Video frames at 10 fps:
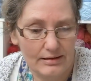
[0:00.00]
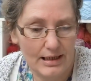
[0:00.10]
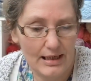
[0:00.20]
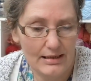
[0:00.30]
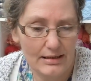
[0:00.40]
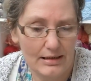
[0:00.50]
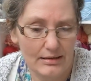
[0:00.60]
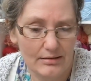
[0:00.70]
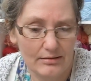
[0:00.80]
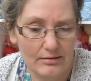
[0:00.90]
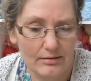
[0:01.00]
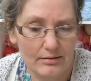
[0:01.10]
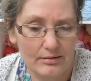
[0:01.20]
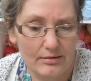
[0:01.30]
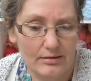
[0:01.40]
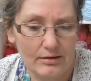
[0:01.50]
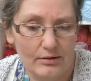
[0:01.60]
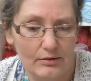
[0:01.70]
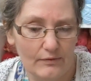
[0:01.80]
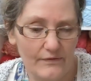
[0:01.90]
test knit
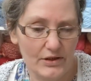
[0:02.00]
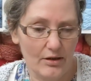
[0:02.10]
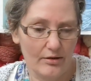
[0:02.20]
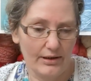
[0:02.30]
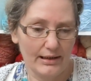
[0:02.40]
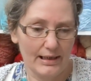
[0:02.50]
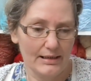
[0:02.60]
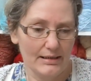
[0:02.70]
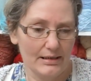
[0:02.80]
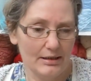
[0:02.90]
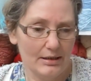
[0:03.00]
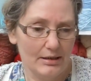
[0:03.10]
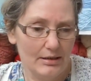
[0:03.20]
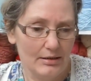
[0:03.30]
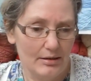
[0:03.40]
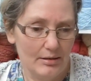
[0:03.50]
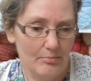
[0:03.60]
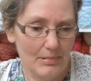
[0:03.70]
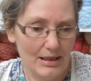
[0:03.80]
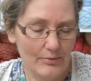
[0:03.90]
gloves are the Candy
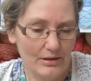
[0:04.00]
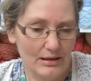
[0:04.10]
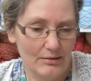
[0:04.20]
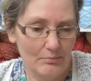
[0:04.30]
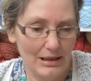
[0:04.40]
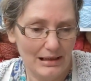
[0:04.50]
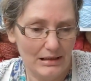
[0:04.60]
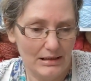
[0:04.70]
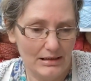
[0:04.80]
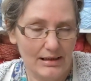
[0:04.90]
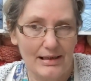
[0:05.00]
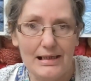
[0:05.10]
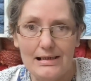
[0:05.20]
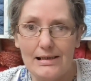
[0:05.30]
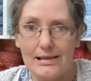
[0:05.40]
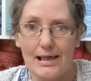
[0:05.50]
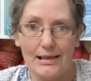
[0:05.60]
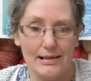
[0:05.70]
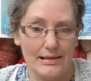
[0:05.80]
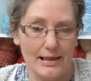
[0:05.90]
Mountain Mitts. This is the
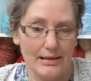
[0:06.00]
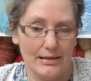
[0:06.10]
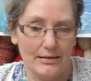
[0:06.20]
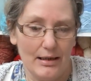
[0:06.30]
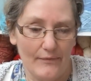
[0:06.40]
second set.